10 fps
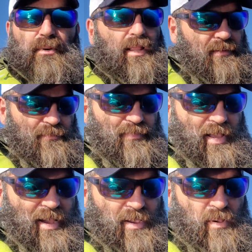But
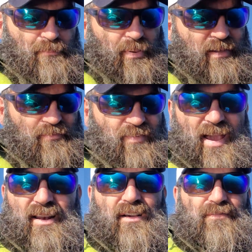I am a big
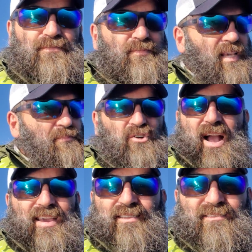fan of keep
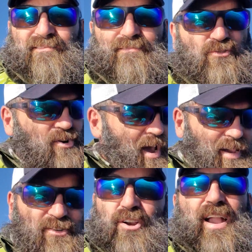trying. Try
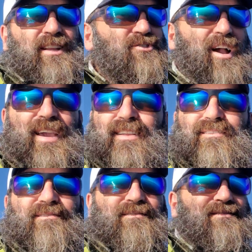it
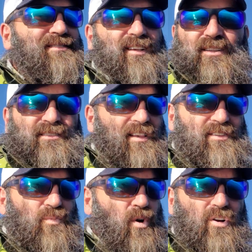until it
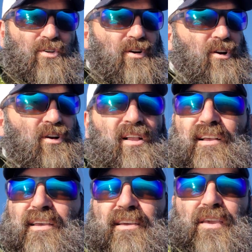doesn't work, or
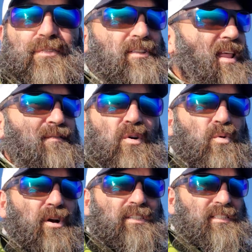if it never
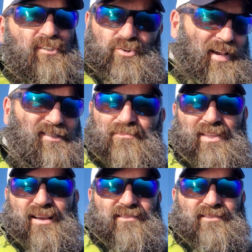works, then try something